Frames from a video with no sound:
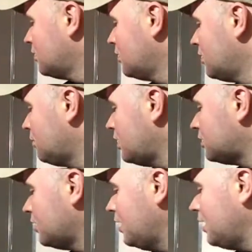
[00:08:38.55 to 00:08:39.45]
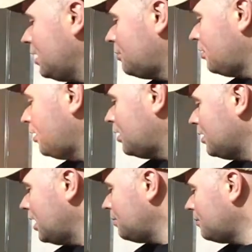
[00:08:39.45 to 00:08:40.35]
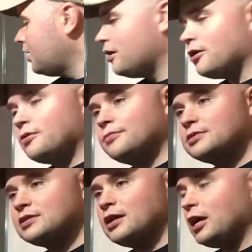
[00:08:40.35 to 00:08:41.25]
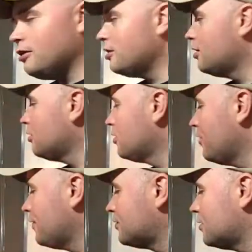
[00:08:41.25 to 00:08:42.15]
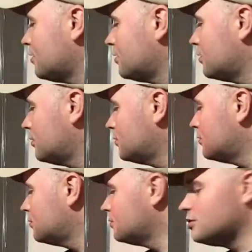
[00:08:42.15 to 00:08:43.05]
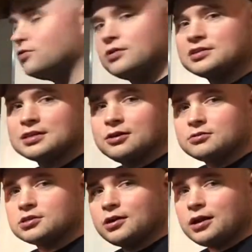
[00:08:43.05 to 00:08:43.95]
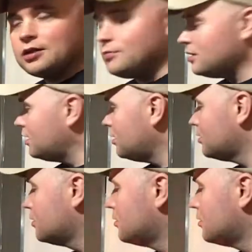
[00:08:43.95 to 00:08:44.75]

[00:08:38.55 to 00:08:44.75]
But to enable a nightmare scenario, you have to do the skill shot at the beginning.